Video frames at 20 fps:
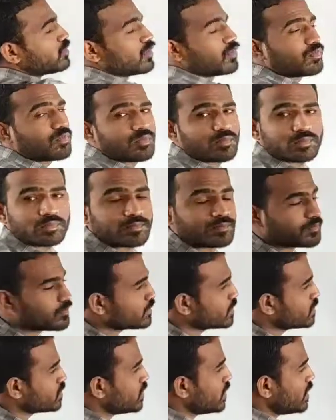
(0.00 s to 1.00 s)
loop.
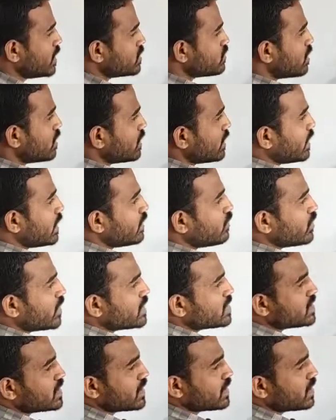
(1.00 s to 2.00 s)
So here is what? Here you
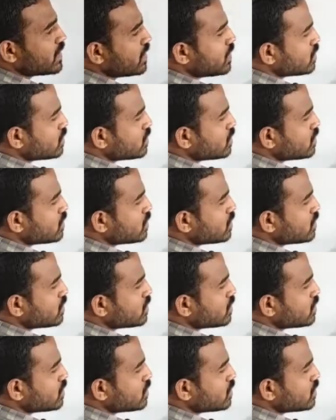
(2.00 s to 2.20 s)
can see.